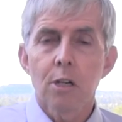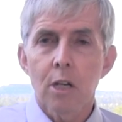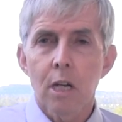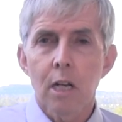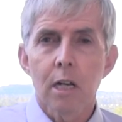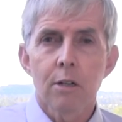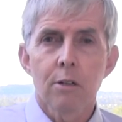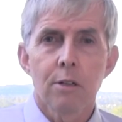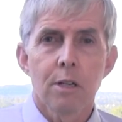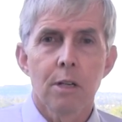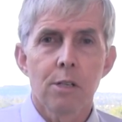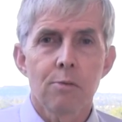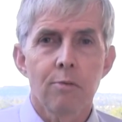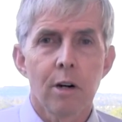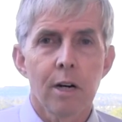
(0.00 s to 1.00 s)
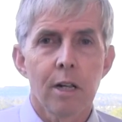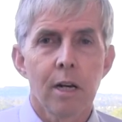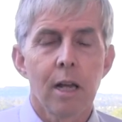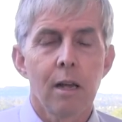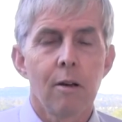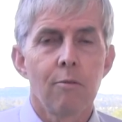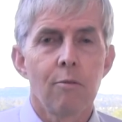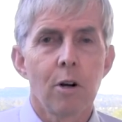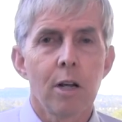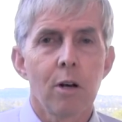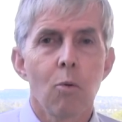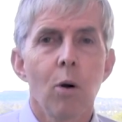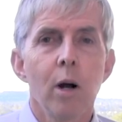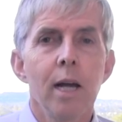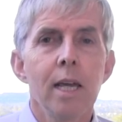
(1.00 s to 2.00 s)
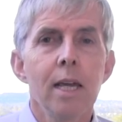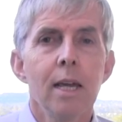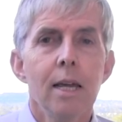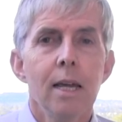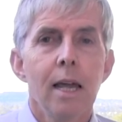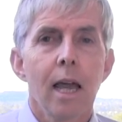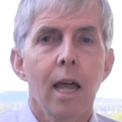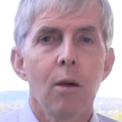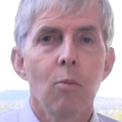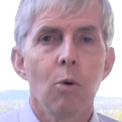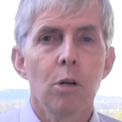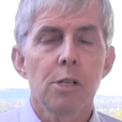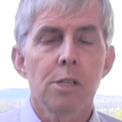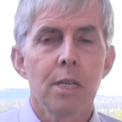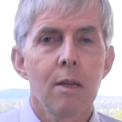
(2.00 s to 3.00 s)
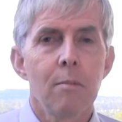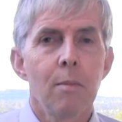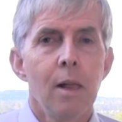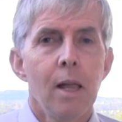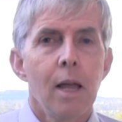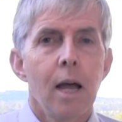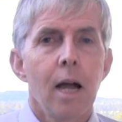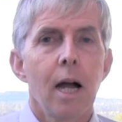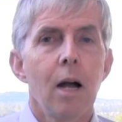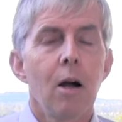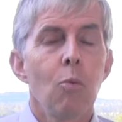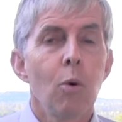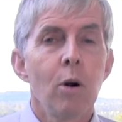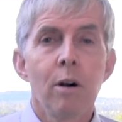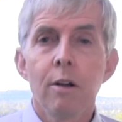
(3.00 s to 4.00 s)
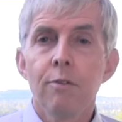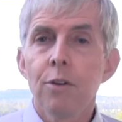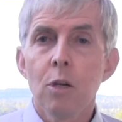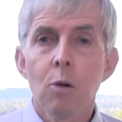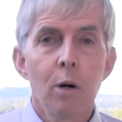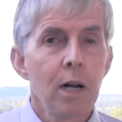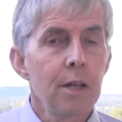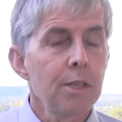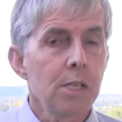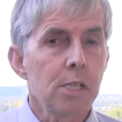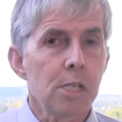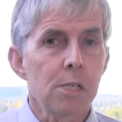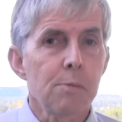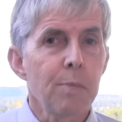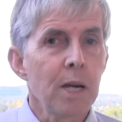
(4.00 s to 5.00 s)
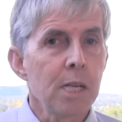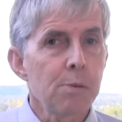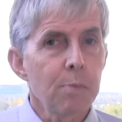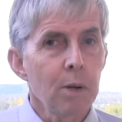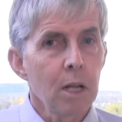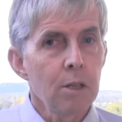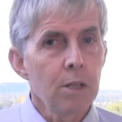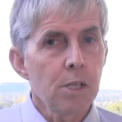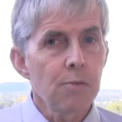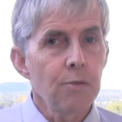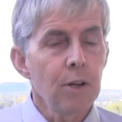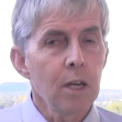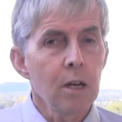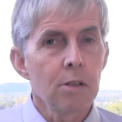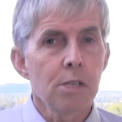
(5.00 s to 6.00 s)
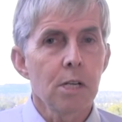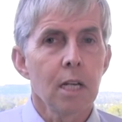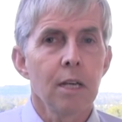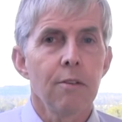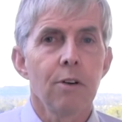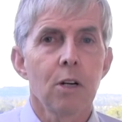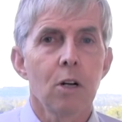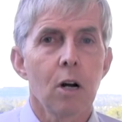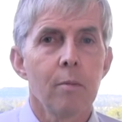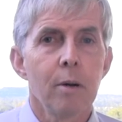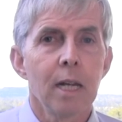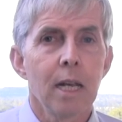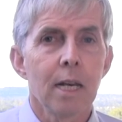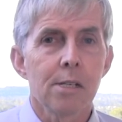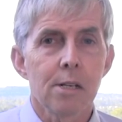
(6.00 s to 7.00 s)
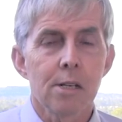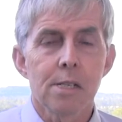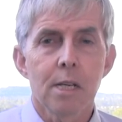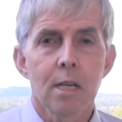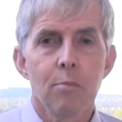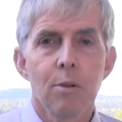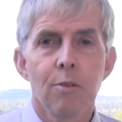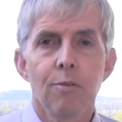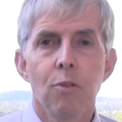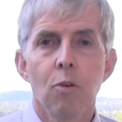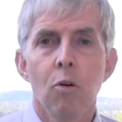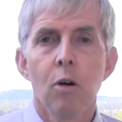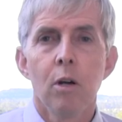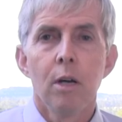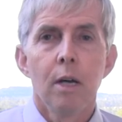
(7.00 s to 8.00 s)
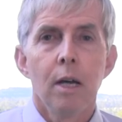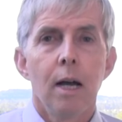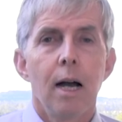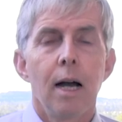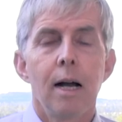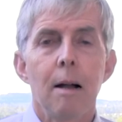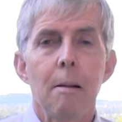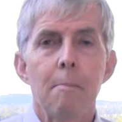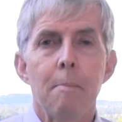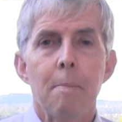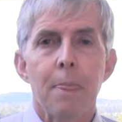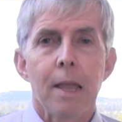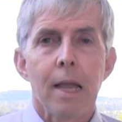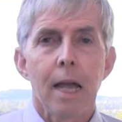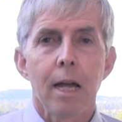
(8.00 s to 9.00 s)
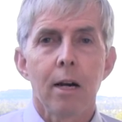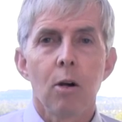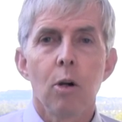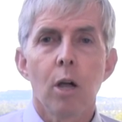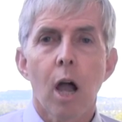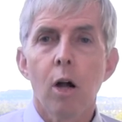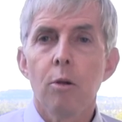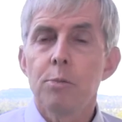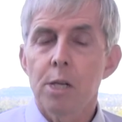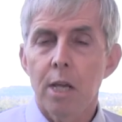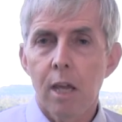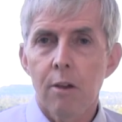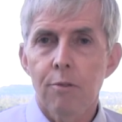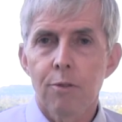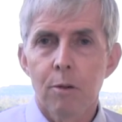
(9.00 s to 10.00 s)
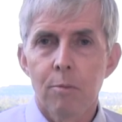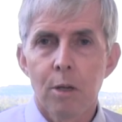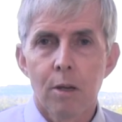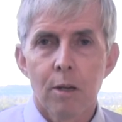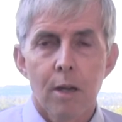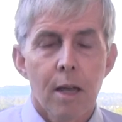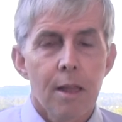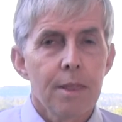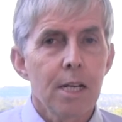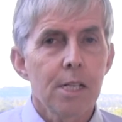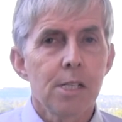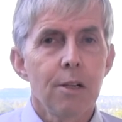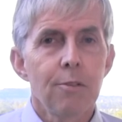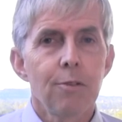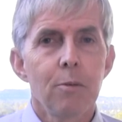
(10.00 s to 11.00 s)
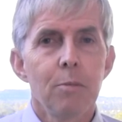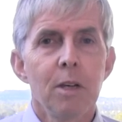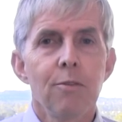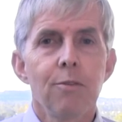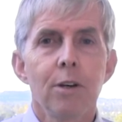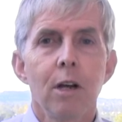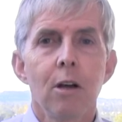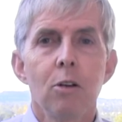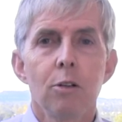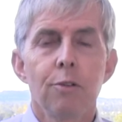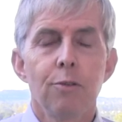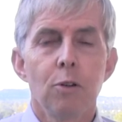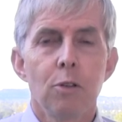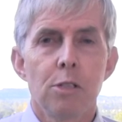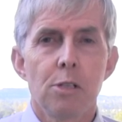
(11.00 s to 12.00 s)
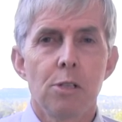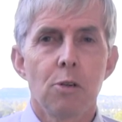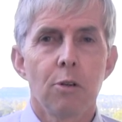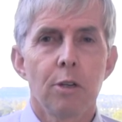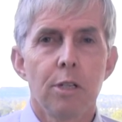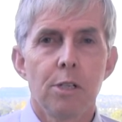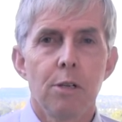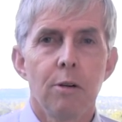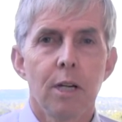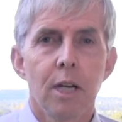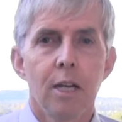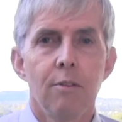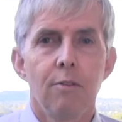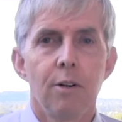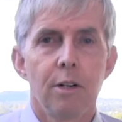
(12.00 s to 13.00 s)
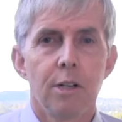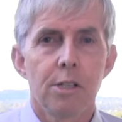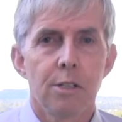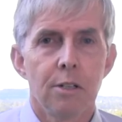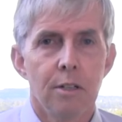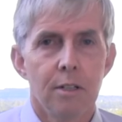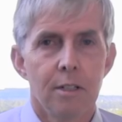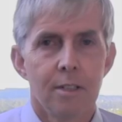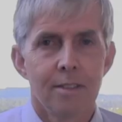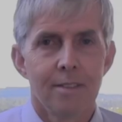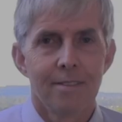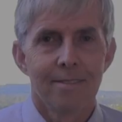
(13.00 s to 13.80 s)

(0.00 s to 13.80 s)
You can click on those right away and watch them. Wherever you are, there's a space below this video to leave a comment, as I said before, and I hope to hear from you. That's it from me for now. I look forward to talking to you again very soon.